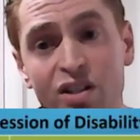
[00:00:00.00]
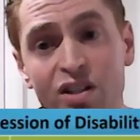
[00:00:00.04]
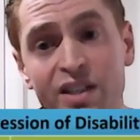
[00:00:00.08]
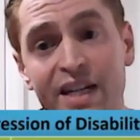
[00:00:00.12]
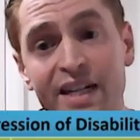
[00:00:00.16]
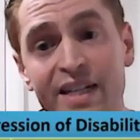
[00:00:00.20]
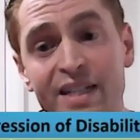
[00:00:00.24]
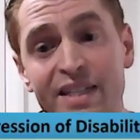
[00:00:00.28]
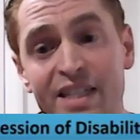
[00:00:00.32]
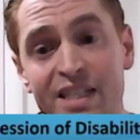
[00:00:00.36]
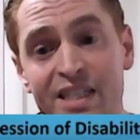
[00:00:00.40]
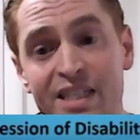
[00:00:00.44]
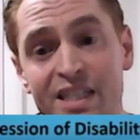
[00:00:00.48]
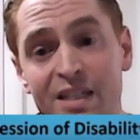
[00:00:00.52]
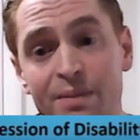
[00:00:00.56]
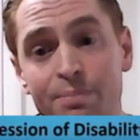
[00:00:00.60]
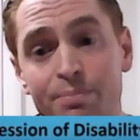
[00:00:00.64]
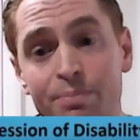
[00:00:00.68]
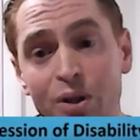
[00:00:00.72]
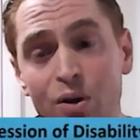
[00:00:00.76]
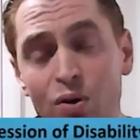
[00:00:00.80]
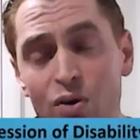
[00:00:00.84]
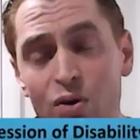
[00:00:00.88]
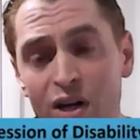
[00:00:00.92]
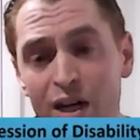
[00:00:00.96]
at
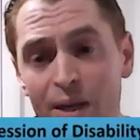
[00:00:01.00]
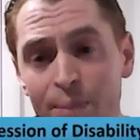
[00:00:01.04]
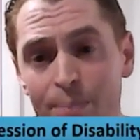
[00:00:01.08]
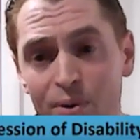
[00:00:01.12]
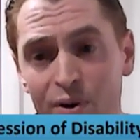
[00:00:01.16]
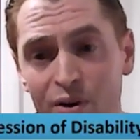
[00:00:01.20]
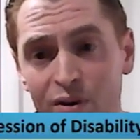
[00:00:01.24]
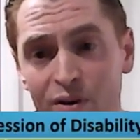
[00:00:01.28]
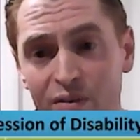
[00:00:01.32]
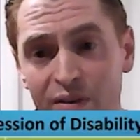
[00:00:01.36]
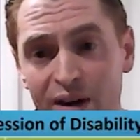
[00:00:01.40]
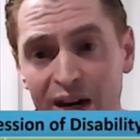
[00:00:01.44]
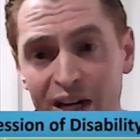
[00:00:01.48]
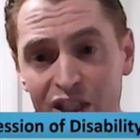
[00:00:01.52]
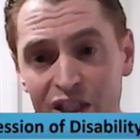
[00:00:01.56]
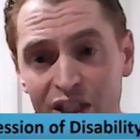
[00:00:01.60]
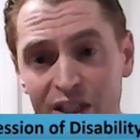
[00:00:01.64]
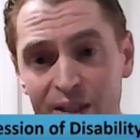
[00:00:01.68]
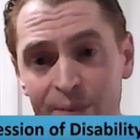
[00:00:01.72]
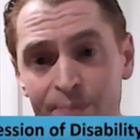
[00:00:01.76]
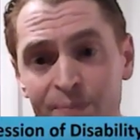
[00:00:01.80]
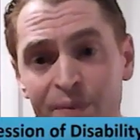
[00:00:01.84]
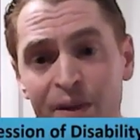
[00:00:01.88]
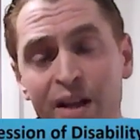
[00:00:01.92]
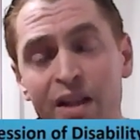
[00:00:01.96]
disability
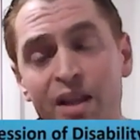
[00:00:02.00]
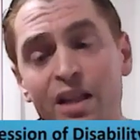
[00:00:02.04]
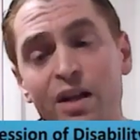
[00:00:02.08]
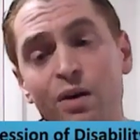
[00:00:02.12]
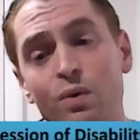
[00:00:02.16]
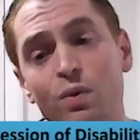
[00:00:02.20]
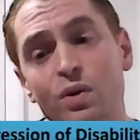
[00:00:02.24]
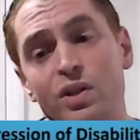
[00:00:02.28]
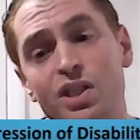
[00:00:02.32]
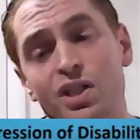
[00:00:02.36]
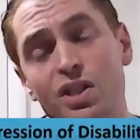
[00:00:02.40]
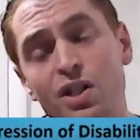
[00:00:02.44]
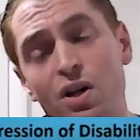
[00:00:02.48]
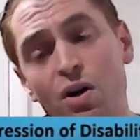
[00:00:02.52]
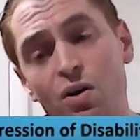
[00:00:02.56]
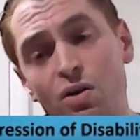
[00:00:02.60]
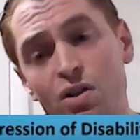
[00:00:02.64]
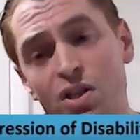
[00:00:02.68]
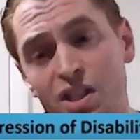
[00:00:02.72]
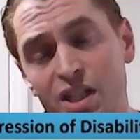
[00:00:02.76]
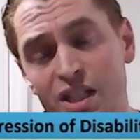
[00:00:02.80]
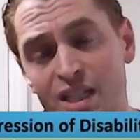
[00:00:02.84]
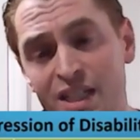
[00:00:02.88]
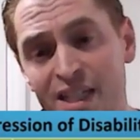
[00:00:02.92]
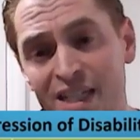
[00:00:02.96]
progression, there was no
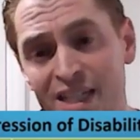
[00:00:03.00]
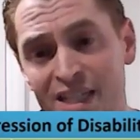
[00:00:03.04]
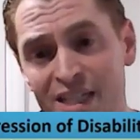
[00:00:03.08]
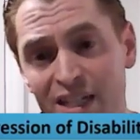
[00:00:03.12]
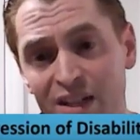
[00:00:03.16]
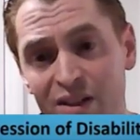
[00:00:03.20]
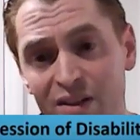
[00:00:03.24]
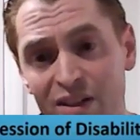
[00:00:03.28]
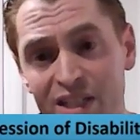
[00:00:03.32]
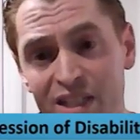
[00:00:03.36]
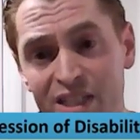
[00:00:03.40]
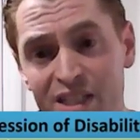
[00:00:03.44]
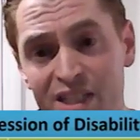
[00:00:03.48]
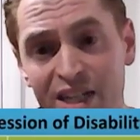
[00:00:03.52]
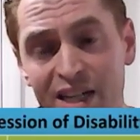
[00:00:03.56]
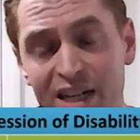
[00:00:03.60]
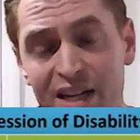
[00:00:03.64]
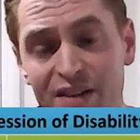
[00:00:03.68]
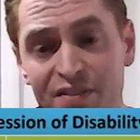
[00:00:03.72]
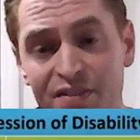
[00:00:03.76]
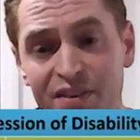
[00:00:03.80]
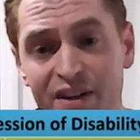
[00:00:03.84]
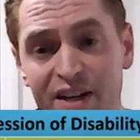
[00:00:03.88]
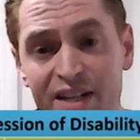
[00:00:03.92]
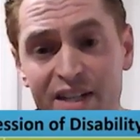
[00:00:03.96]
statistically
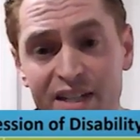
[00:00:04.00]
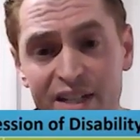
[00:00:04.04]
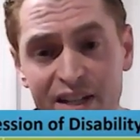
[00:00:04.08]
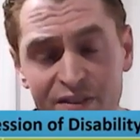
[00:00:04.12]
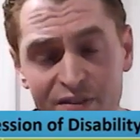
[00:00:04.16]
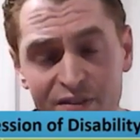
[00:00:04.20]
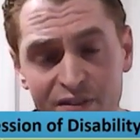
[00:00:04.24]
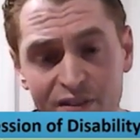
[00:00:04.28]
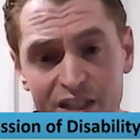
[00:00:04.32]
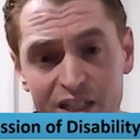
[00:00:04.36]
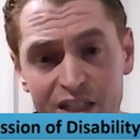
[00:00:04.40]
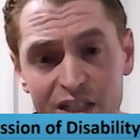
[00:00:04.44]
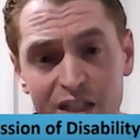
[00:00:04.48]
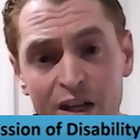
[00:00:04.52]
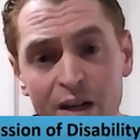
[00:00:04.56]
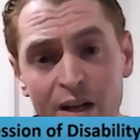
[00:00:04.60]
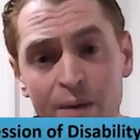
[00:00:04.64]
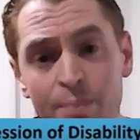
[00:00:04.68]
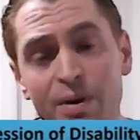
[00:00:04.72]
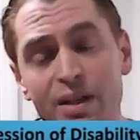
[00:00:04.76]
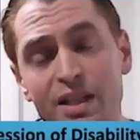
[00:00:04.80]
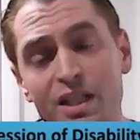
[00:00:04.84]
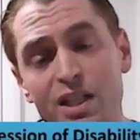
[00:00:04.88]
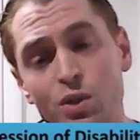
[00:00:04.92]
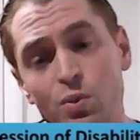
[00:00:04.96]
significant difference,
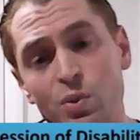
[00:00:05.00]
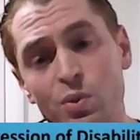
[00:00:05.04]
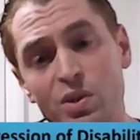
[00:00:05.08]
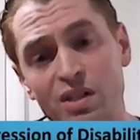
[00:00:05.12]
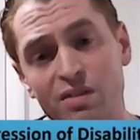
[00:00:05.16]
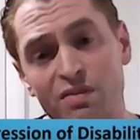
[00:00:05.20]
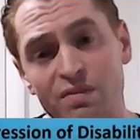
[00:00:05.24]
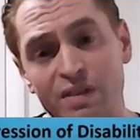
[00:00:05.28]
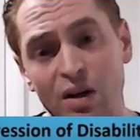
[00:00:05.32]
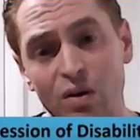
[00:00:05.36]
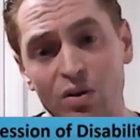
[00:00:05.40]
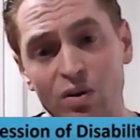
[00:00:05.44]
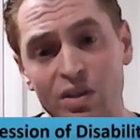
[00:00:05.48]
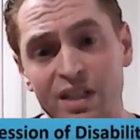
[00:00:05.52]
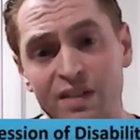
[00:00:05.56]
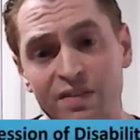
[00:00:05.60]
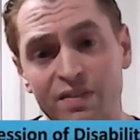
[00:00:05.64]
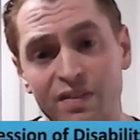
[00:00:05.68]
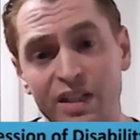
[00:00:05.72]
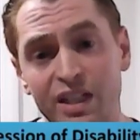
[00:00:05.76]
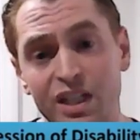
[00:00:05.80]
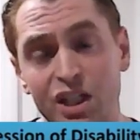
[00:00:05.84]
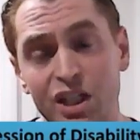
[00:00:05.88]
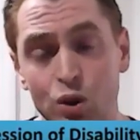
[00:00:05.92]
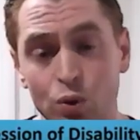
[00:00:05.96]
but this was a
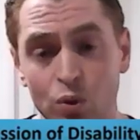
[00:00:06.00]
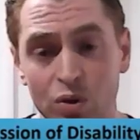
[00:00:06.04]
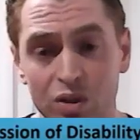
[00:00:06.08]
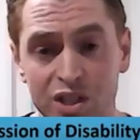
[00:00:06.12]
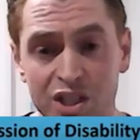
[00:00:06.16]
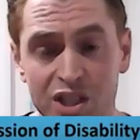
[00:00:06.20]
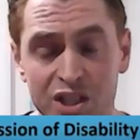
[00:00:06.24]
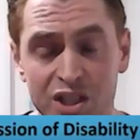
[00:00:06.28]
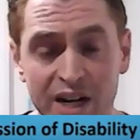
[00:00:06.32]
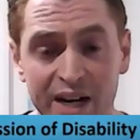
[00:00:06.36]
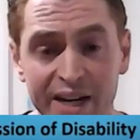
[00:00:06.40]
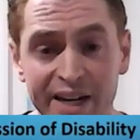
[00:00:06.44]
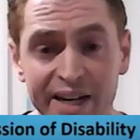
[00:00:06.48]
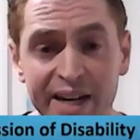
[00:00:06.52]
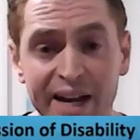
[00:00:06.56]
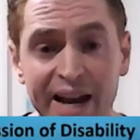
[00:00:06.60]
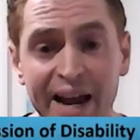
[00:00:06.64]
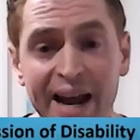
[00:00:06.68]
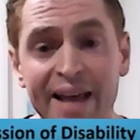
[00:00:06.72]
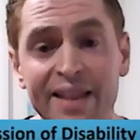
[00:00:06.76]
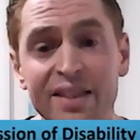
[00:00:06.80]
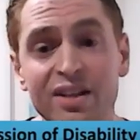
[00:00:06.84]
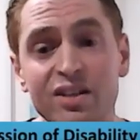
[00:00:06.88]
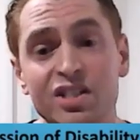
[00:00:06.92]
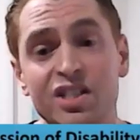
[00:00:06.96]
relatively short study
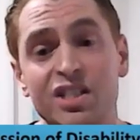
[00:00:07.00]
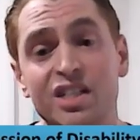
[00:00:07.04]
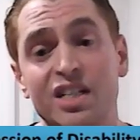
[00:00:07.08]
and there's an